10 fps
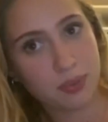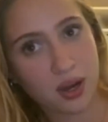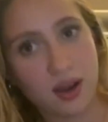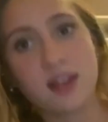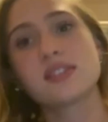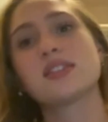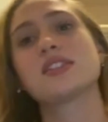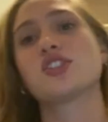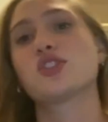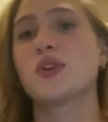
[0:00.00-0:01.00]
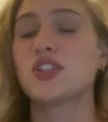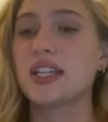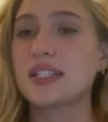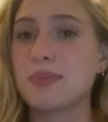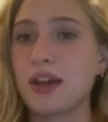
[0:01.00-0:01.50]
past, the situation
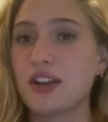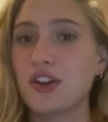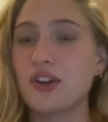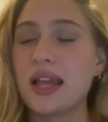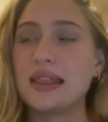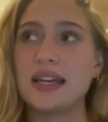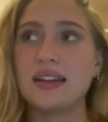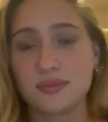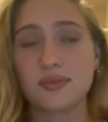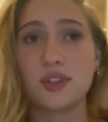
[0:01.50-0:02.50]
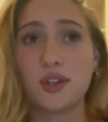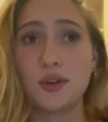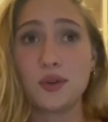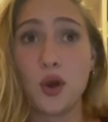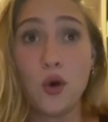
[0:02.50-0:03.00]
gets better, and that, you
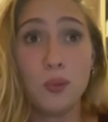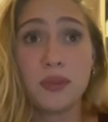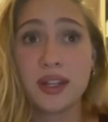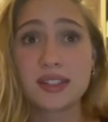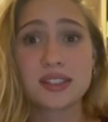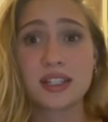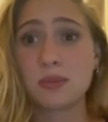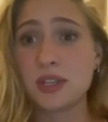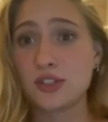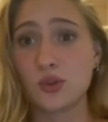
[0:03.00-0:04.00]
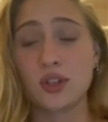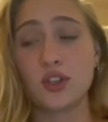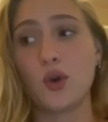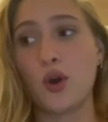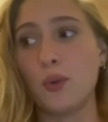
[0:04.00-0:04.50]
know, hope that it's gonna be soon.
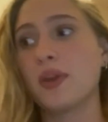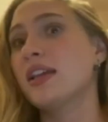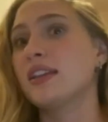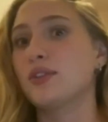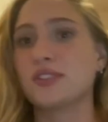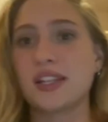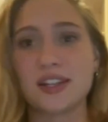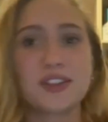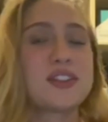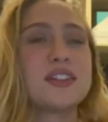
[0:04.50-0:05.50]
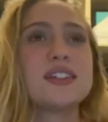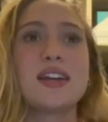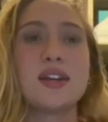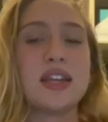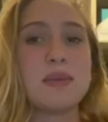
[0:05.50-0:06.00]
You hope that they'll send out
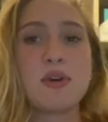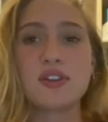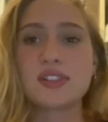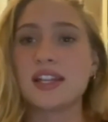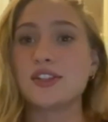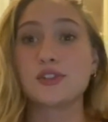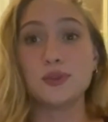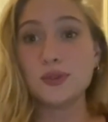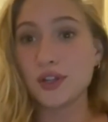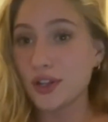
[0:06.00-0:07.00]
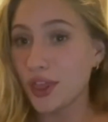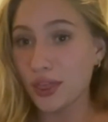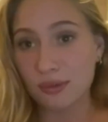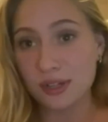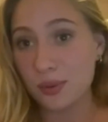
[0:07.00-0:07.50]
the email saying school's on in
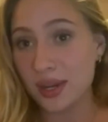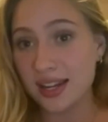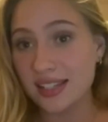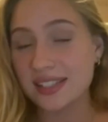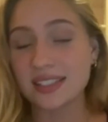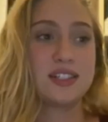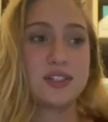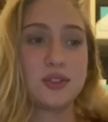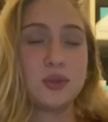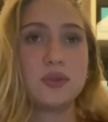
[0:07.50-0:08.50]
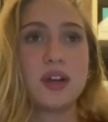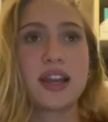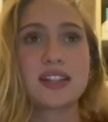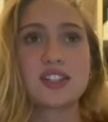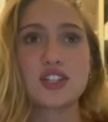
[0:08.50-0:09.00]
3 weeks, and so I
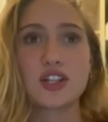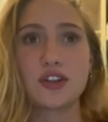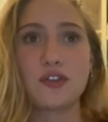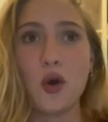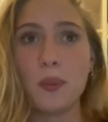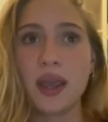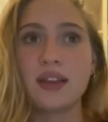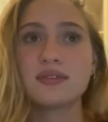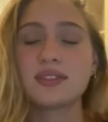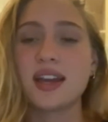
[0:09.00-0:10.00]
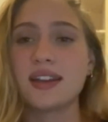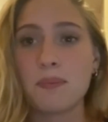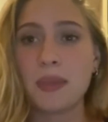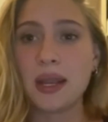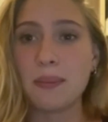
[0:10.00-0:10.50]
guess it's just a lot of hoping and being